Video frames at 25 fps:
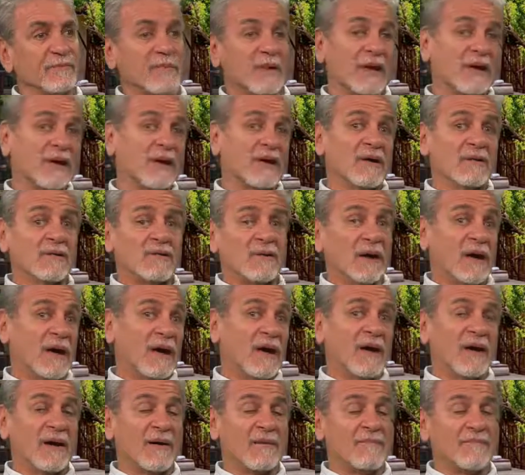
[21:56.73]
You
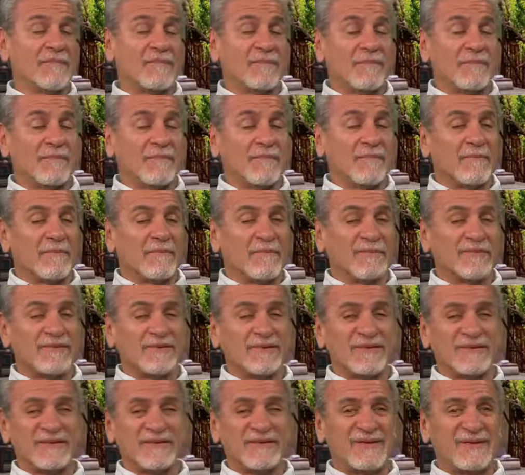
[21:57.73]
know,
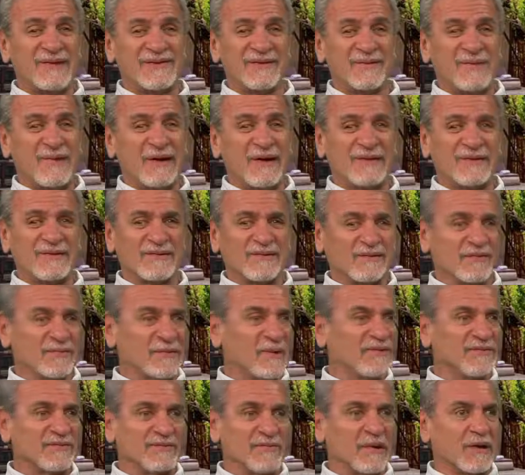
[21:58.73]
so there's ways to
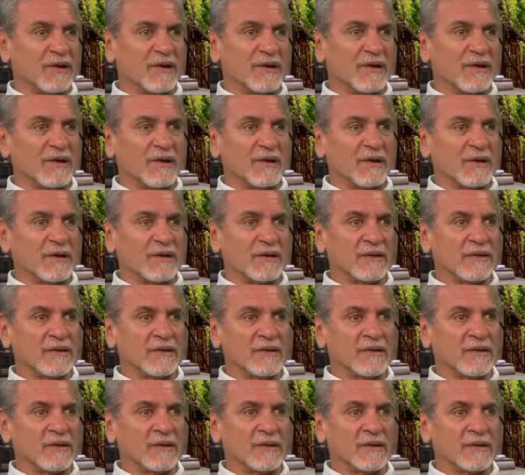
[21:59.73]
raise money,
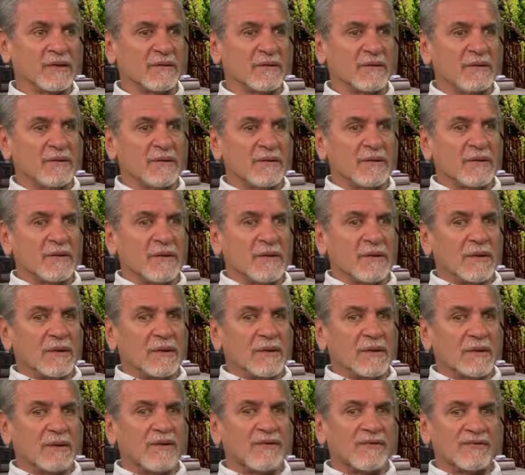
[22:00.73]
and you know,
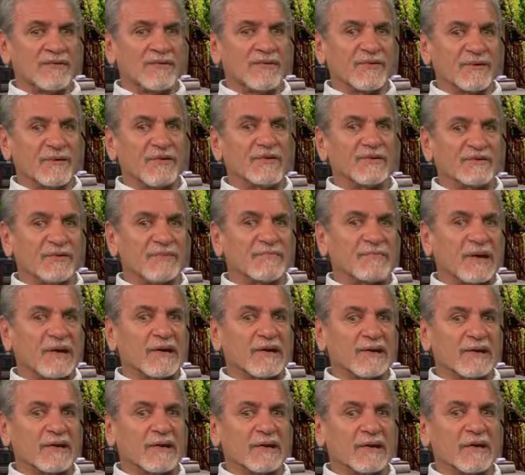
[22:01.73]
going through you is a
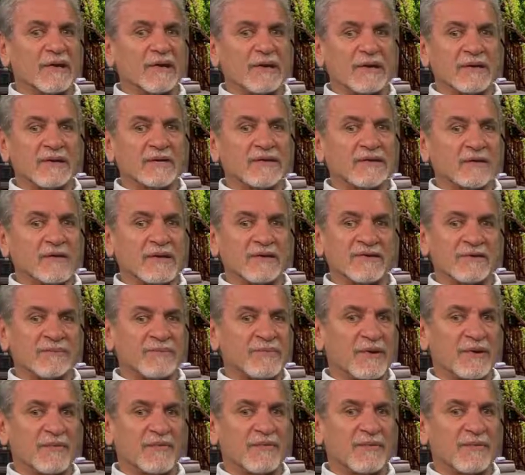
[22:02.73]
big thing. It's a big